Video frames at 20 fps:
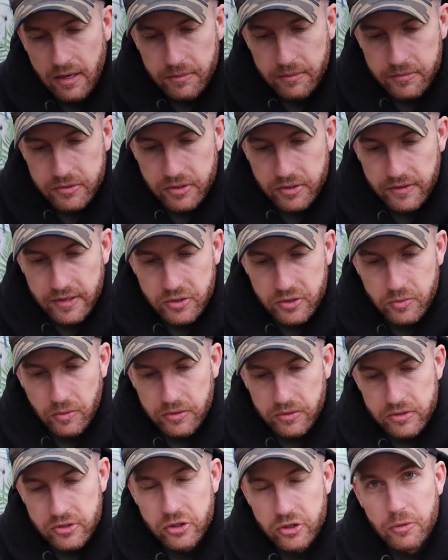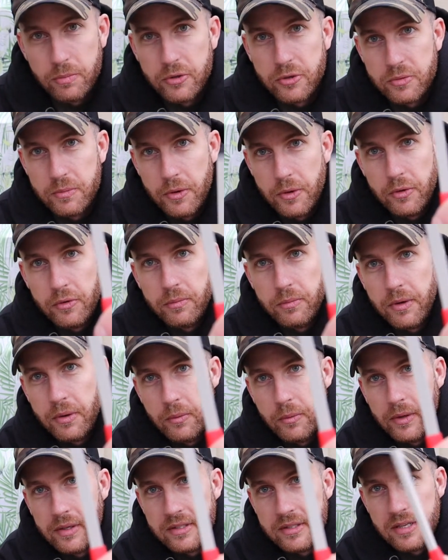So this one's super smooth, but it
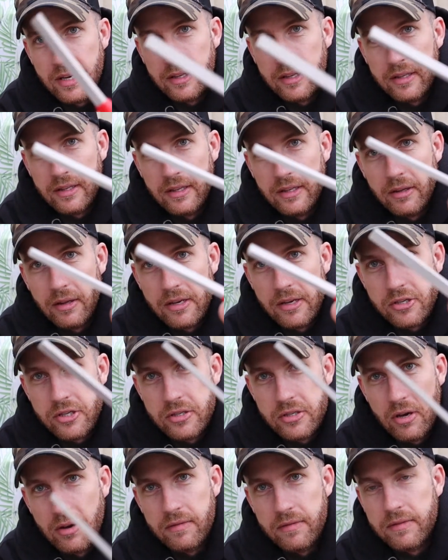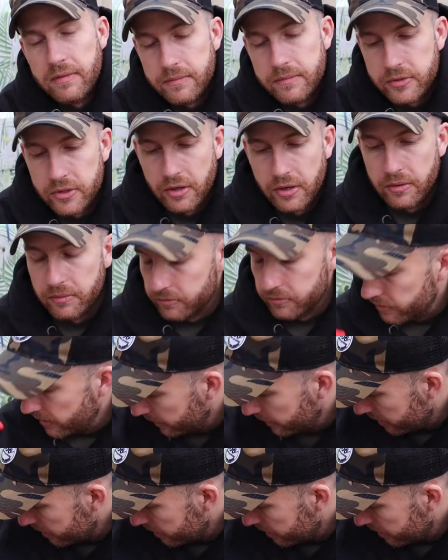will take the little edges off, so really